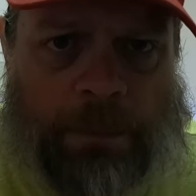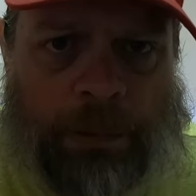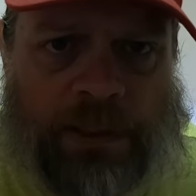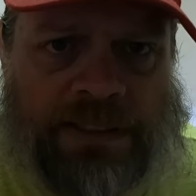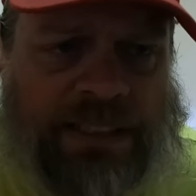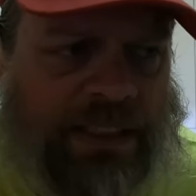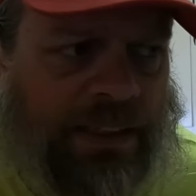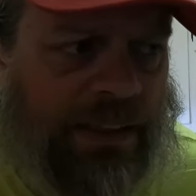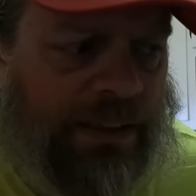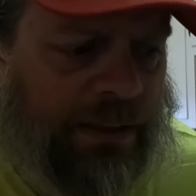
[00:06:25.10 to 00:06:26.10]
want to put
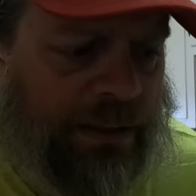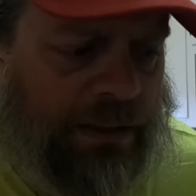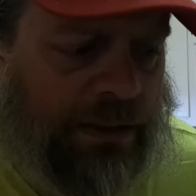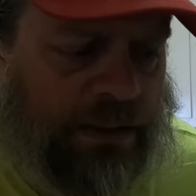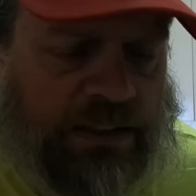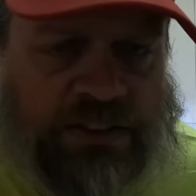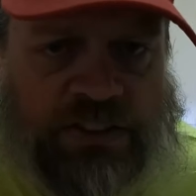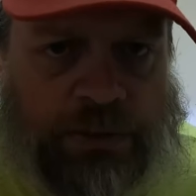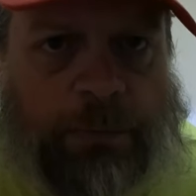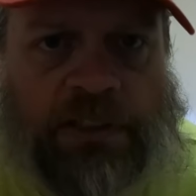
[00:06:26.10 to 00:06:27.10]
uh,
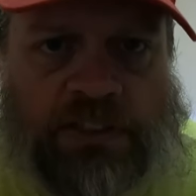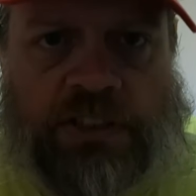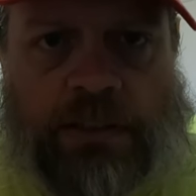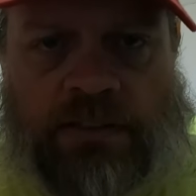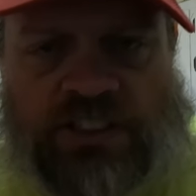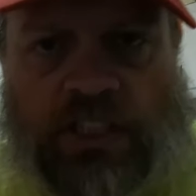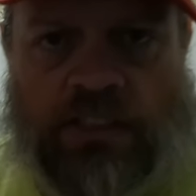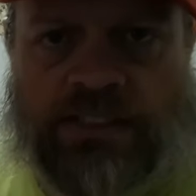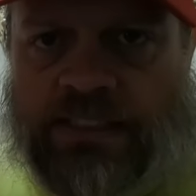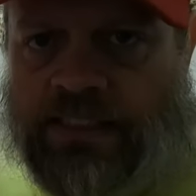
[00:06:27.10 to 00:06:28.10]
too much
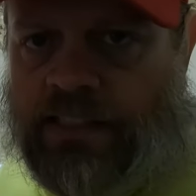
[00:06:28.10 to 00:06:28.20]
sauce